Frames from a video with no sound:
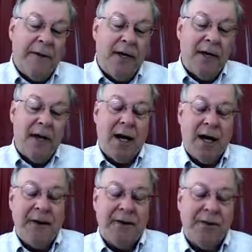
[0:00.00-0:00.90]
The
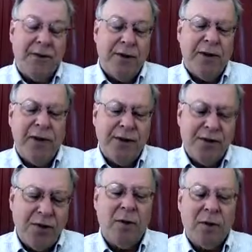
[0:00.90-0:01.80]

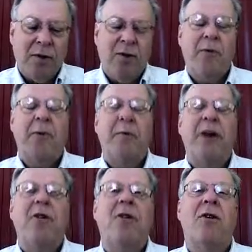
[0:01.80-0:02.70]
historical, what we
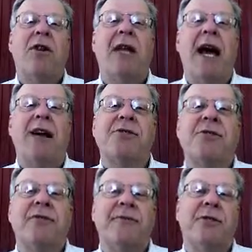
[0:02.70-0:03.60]
might call
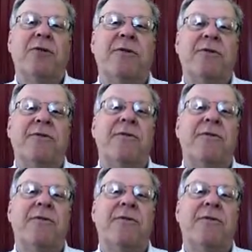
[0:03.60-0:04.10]
classical view